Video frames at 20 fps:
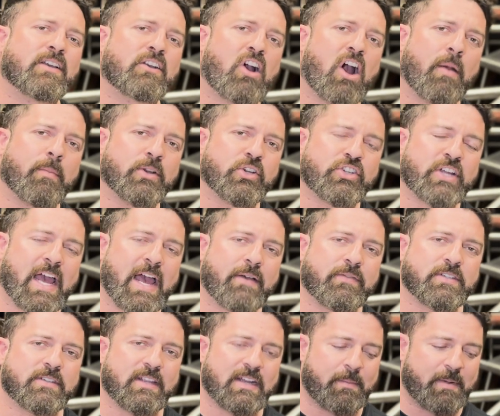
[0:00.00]
carbon
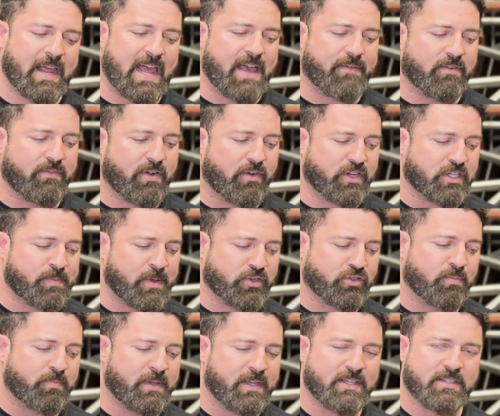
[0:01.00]
shafts, and I'm gonna have a very
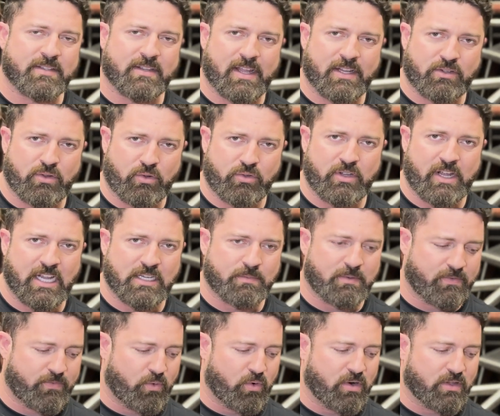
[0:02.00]
special piece that I told you guys
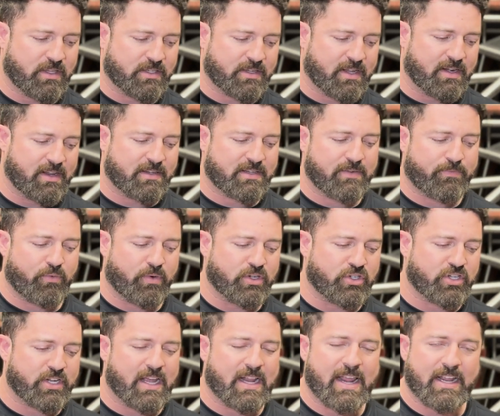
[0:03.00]
before that's gonna
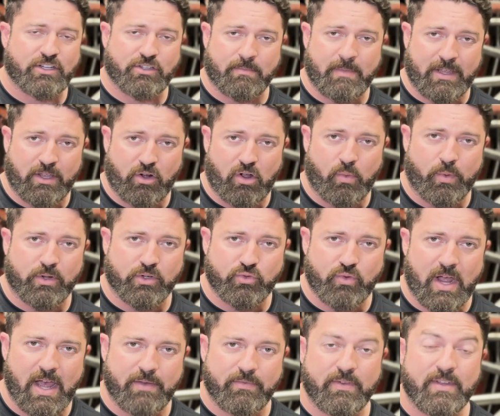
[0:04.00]
differentiate and actually make it all-wheel
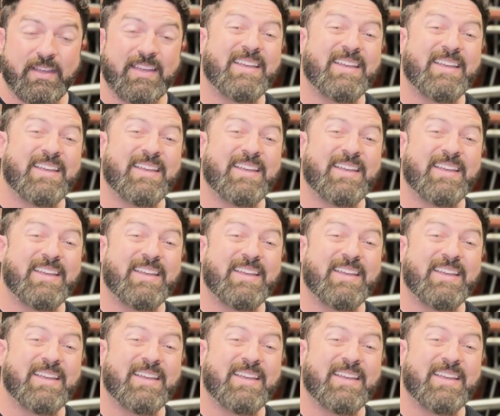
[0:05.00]
drive.